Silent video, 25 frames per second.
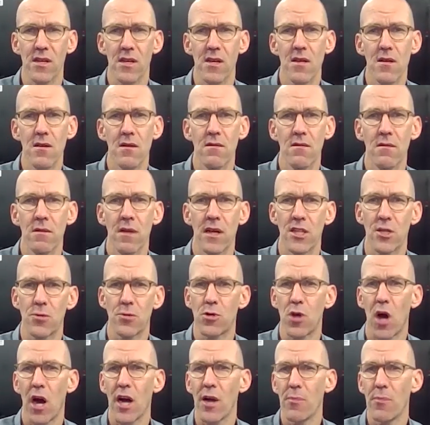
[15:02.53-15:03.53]
Eaton has
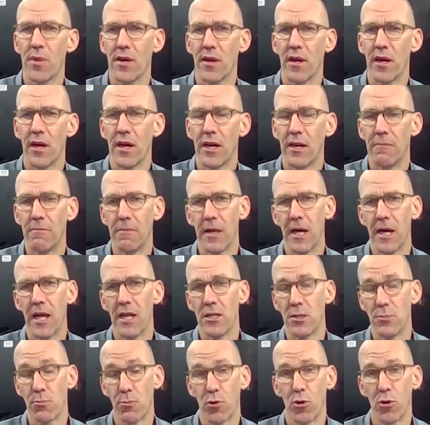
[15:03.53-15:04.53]
and
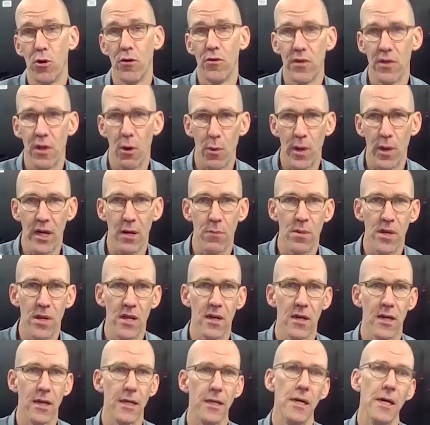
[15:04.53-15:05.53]
has proven that we can be
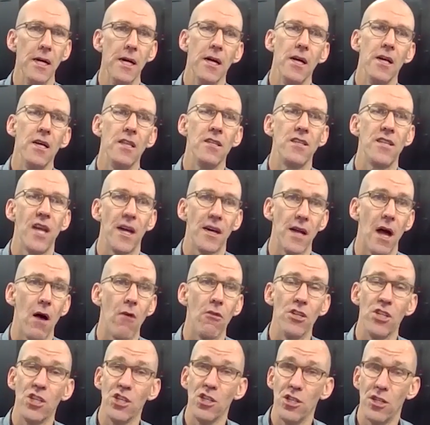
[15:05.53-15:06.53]
a
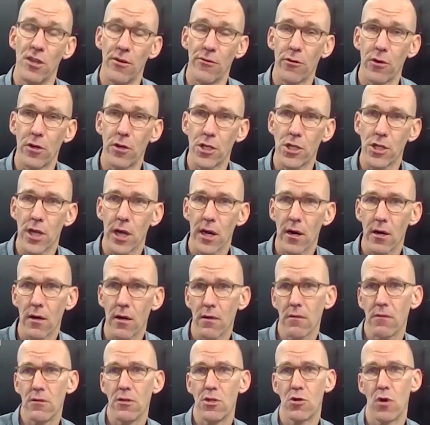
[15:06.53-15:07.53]
technology differentiator,
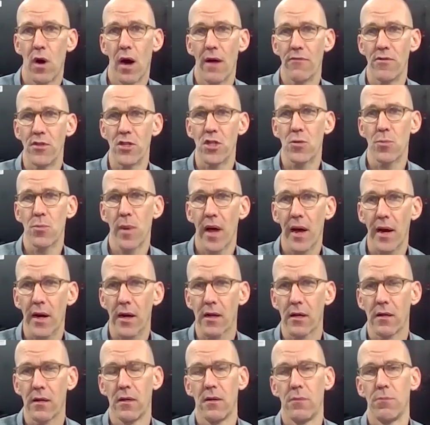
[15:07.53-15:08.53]
drive the spec,
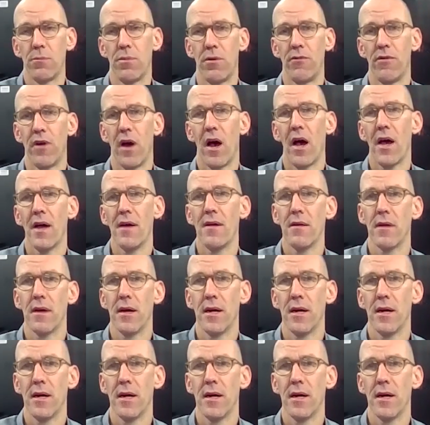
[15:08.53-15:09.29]
provide,